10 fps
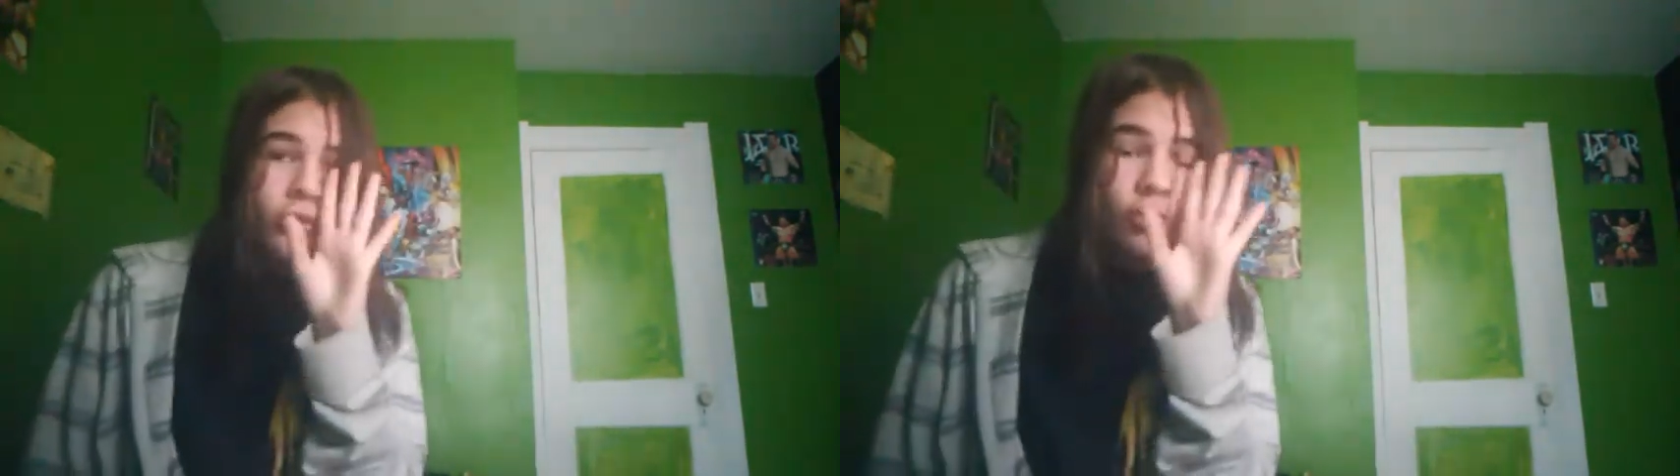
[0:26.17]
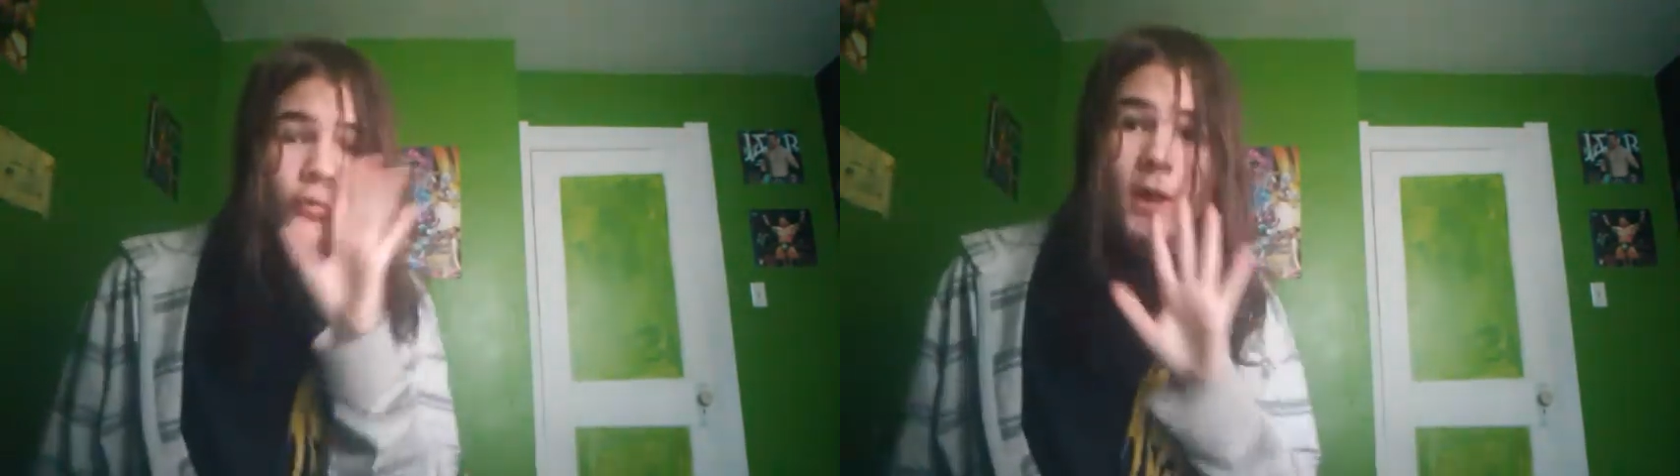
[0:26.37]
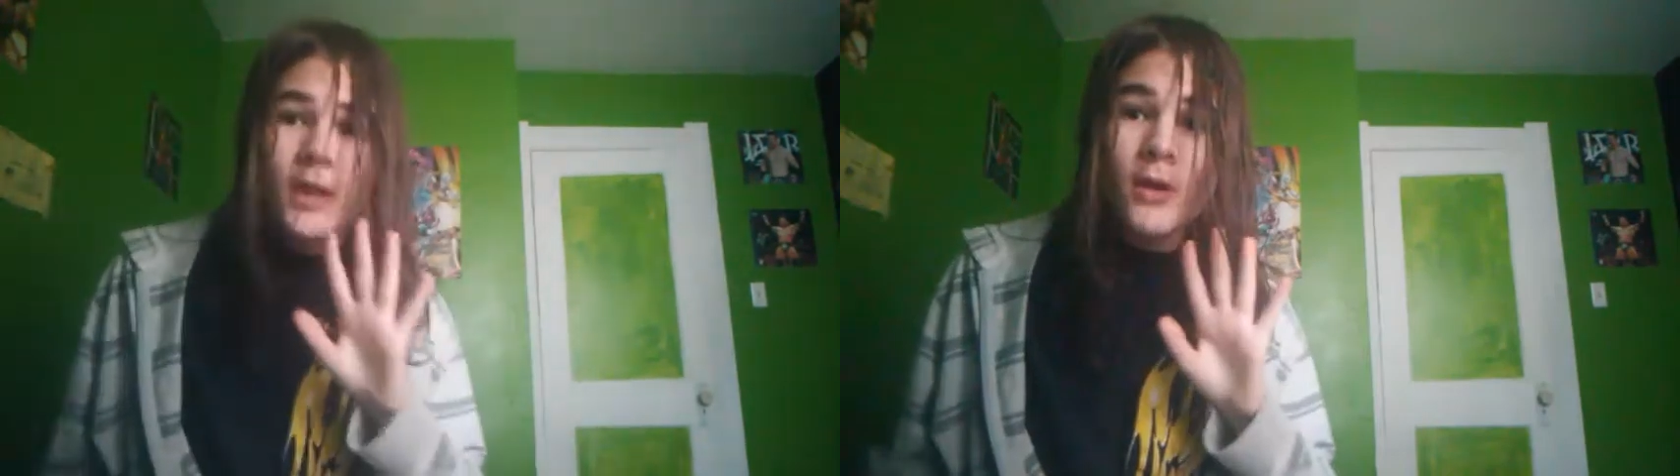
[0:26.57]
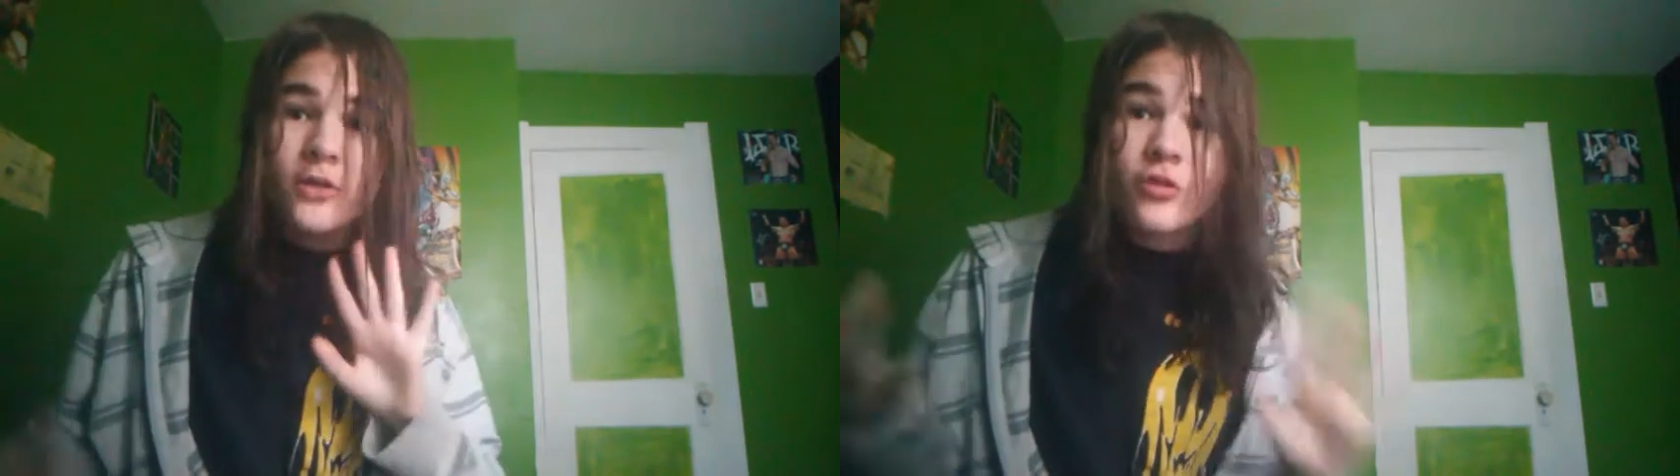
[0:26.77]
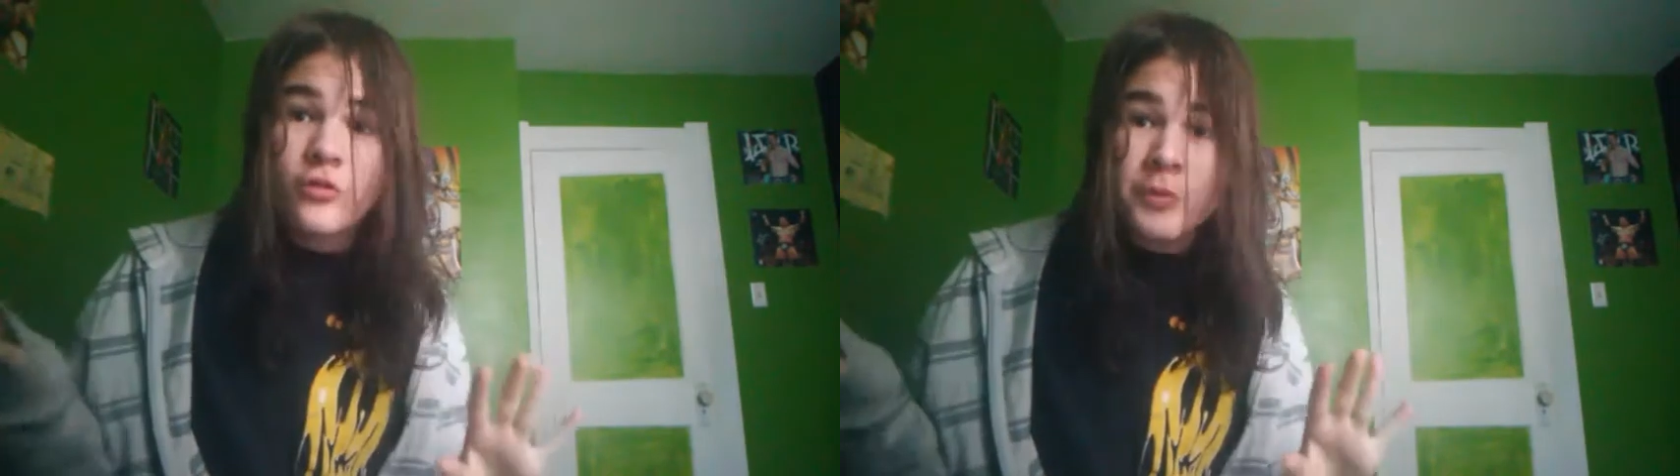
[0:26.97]
too way
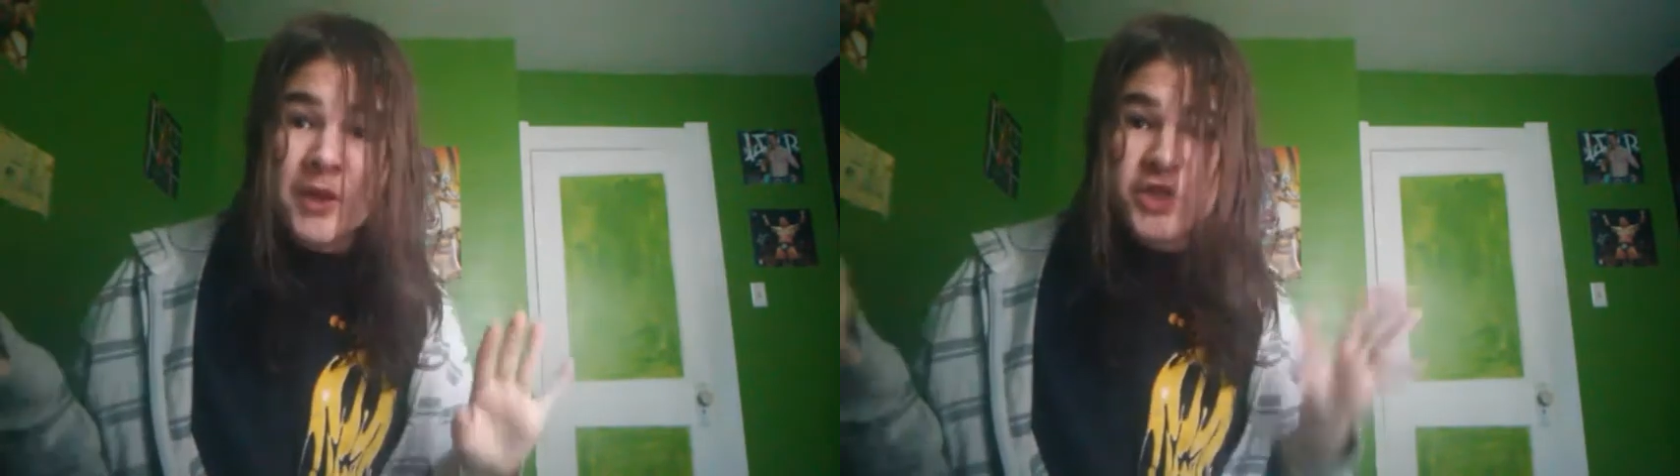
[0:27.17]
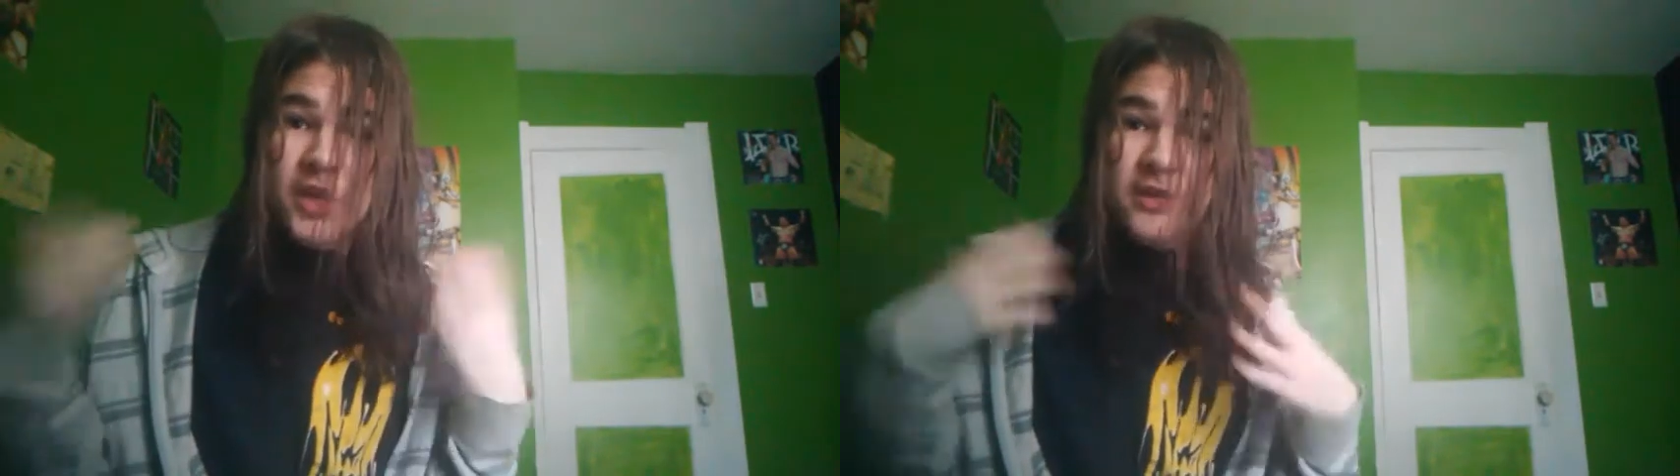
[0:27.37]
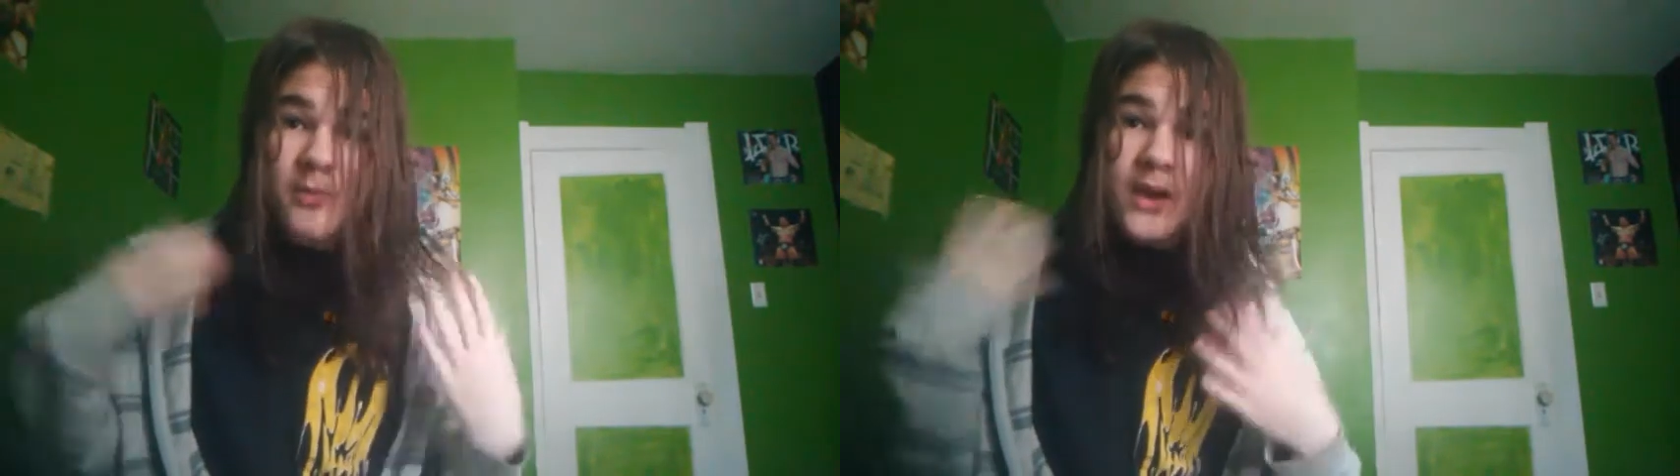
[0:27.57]
too speechless.